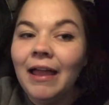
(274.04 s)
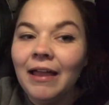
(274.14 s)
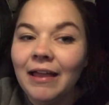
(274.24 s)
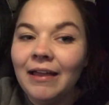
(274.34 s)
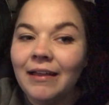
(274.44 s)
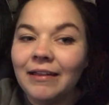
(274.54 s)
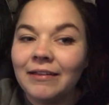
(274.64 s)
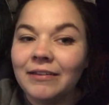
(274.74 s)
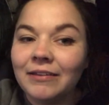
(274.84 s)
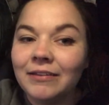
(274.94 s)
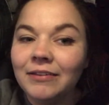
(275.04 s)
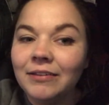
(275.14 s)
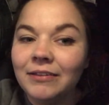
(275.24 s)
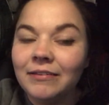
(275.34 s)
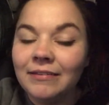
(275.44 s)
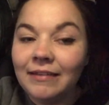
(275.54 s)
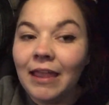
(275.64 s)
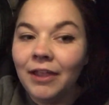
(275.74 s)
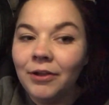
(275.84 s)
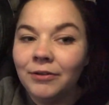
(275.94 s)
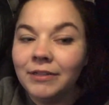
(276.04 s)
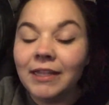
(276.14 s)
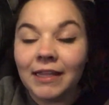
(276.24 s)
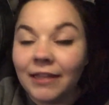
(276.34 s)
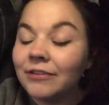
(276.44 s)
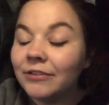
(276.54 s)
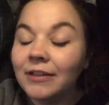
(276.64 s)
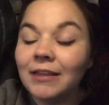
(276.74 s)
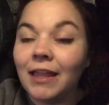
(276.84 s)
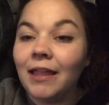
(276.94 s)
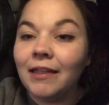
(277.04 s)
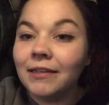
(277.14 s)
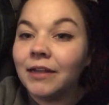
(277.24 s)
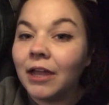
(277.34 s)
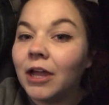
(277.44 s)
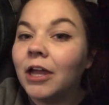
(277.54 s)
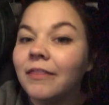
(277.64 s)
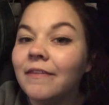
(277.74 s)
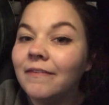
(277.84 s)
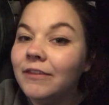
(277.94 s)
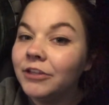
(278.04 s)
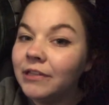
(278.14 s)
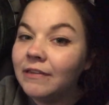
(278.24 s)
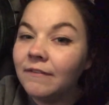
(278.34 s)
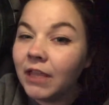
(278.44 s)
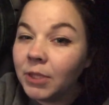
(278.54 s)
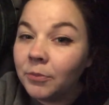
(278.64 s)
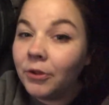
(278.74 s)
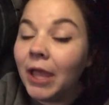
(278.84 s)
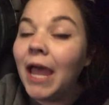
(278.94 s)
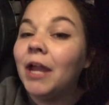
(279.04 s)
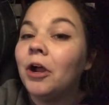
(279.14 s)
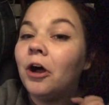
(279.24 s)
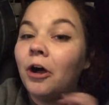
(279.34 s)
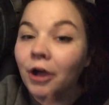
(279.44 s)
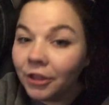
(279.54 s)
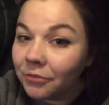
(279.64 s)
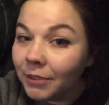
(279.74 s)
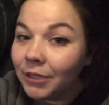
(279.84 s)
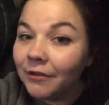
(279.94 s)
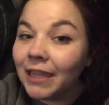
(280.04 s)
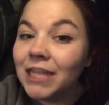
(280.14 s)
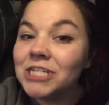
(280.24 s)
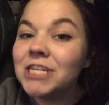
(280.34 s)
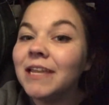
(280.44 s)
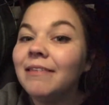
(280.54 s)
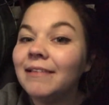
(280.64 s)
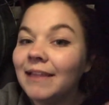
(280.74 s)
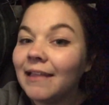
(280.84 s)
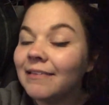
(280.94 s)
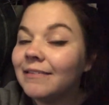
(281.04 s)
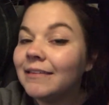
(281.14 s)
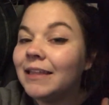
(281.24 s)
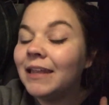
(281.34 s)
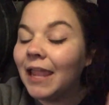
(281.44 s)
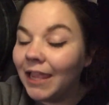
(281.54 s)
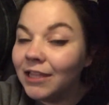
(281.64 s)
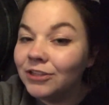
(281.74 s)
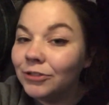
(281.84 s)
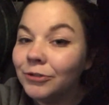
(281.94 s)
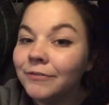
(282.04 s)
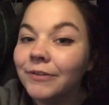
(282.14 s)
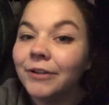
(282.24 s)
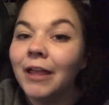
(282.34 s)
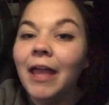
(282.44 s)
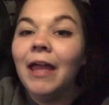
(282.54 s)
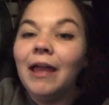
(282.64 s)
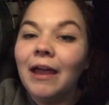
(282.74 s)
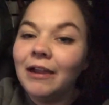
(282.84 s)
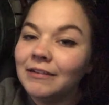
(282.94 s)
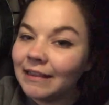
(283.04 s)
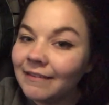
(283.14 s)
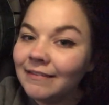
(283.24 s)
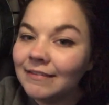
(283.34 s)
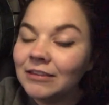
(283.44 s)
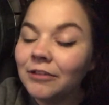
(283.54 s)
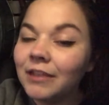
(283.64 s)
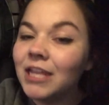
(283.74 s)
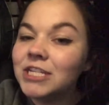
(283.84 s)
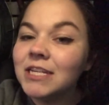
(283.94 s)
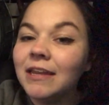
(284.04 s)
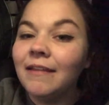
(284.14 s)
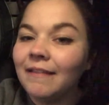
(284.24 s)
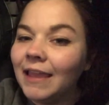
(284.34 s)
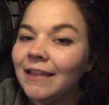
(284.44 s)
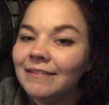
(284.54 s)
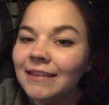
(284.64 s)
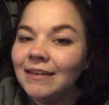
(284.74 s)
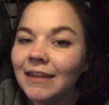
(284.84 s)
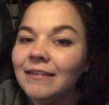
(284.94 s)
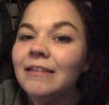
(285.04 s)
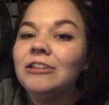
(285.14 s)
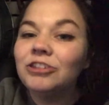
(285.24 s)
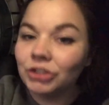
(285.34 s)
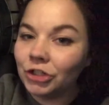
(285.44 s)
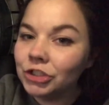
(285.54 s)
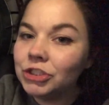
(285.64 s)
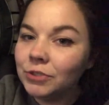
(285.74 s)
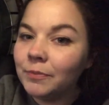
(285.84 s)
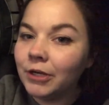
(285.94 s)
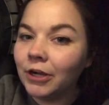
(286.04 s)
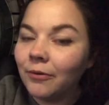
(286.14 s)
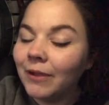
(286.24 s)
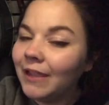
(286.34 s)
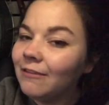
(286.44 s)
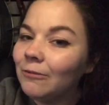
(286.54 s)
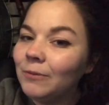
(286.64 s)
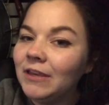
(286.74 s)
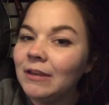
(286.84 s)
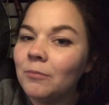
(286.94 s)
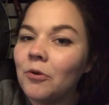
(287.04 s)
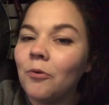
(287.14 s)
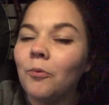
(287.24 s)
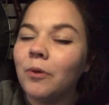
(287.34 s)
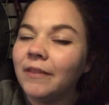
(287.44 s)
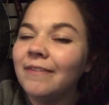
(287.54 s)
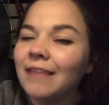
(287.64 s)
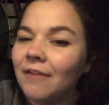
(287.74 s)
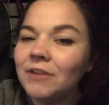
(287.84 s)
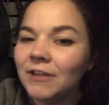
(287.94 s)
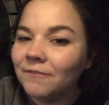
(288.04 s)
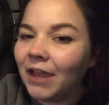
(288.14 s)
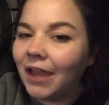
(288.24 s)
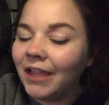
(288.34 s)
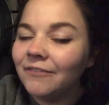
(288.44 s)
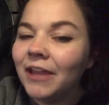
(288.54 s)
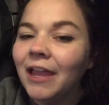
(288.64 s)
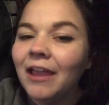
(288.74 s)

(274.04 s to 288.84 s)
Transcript: today only and online. This deal is available at all 3 locations, Lexington and Louisville. Our Lexington location is 1890 Starshoe Parkway, suite number 175.